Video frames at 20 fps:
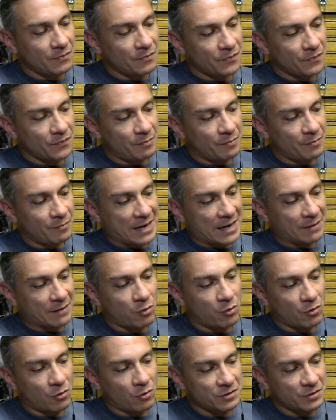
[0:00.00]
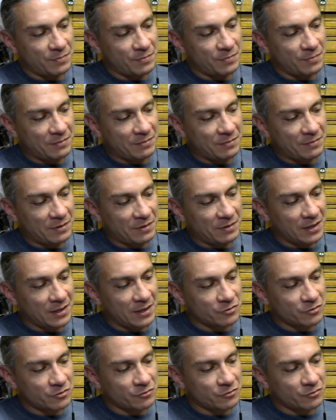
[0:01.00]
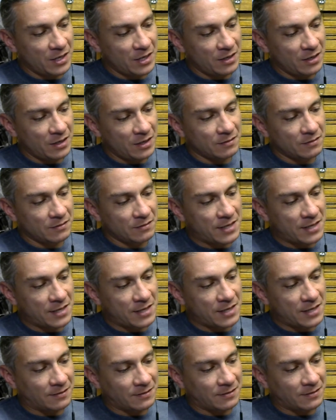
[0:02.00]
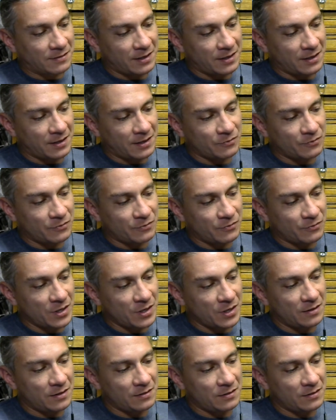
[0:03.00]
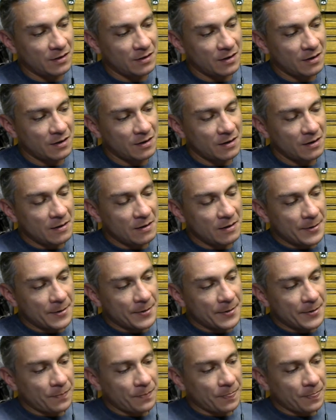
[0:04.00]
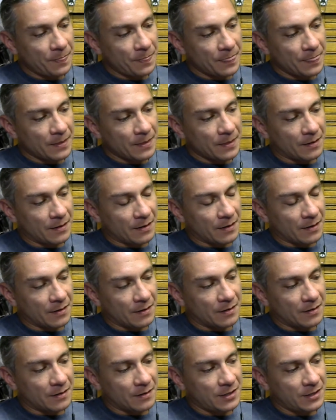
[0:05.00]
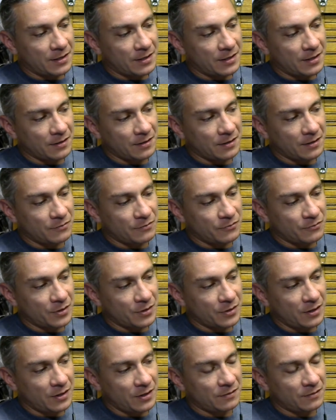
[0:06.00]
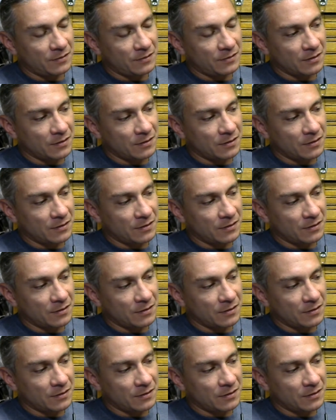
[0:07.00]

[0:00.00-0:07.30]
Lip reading: Back porch, maybe beat a retreat. Standing thinking you freeze. Standing thinking you freeze.